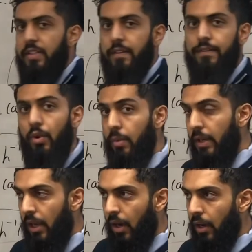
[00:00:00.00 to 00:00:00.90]
the
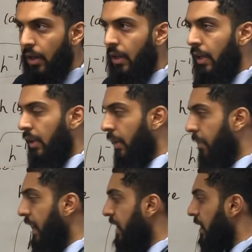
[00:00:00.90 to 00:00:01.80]
formula,
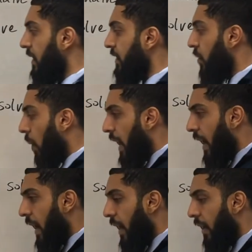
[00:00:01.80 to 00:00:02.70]
completing the
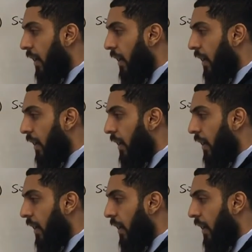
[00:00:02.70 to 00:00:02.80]
square,